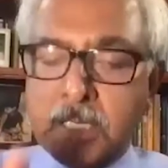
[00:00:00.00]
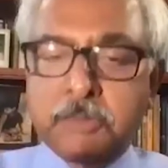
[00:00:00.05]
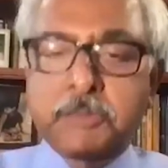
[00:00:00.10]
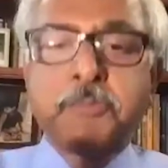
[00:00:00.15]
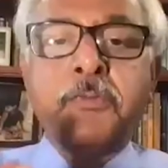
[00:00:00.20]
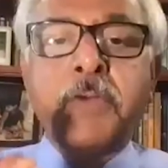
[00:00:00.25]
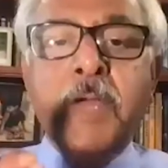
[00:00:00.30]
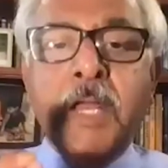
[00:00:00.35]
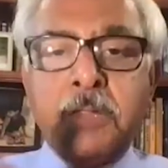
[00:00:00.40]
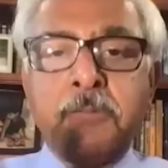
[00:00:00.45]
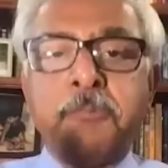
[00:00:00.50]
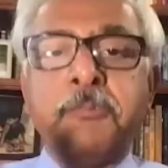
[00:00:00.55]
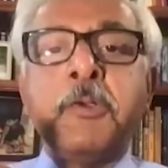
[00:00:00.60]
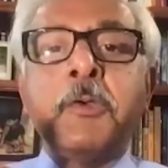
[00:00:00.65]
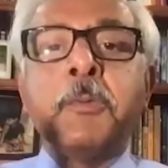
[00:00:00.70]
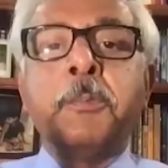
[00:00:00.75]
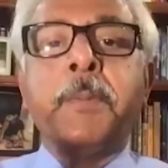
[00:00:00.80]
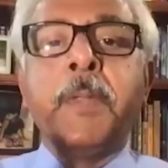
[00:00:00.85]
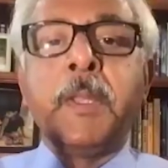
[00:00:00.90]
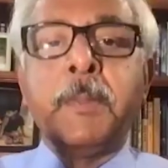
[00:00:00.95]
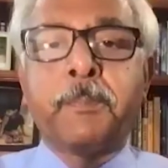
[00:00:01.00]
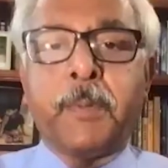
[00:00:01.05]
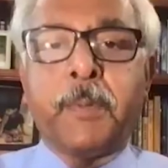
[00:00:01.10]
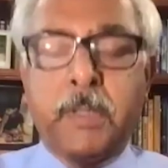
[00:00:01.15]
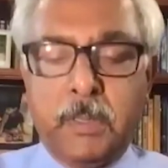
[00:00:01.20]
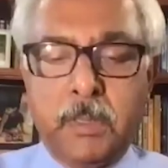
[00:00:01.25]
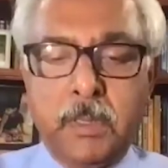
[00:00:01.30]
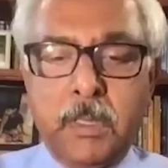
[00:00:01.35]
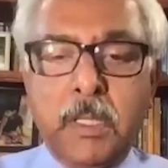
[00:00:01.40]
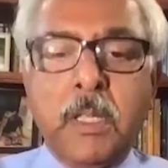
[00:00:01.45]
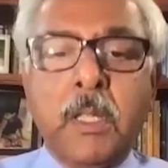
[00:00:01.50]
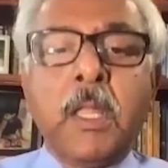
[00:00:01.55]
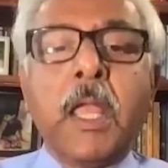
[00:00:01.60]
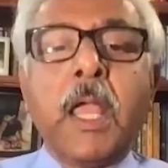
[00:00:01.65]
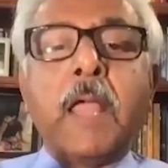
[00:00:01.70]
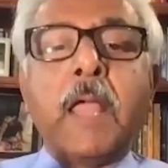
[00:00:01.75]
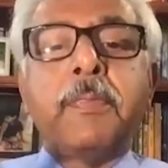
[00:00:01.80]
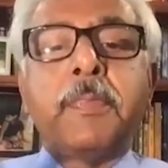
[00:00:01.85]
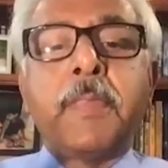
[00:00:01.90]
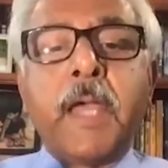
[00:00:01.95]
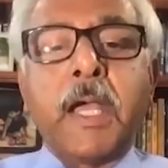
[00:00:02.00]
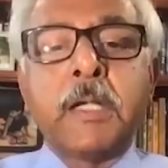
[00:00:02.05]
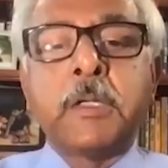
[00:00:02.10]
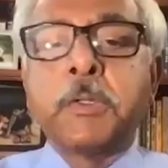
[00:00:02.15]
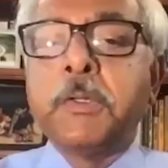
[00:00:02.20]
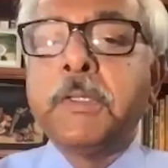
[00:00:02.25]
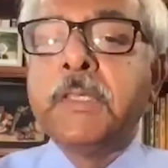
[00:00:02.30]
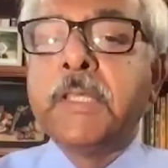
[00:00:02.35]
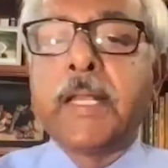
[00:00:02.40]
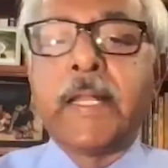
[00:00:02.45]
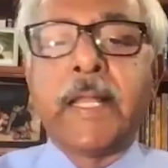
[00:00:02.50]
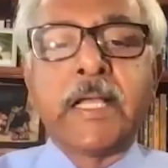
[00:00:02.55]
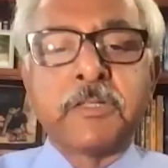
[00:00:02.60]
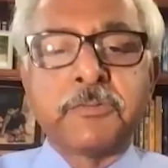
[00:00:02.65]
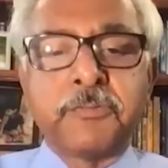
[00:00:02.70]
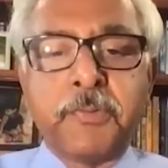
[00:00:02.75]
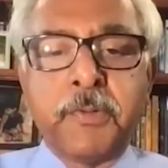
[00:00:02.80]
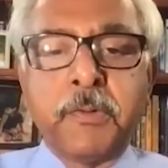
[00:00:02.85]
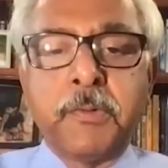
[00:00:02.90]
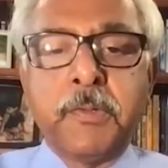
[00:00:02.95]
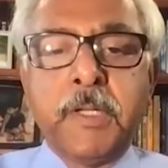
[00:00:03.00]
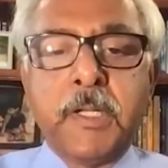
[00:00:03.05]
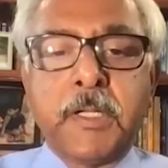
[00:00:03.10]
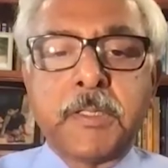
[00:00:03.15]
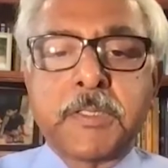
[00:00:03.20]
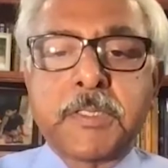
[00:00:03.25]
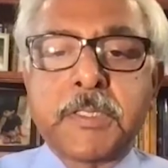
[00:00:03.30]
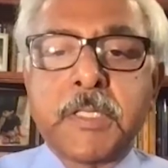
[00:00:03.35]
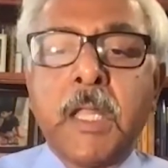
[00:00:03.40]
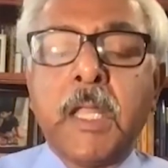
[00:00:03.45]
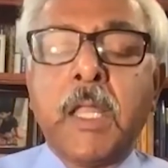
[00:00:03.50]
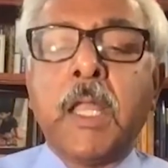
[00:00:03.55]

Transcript: Very few people. And that too in the last few years.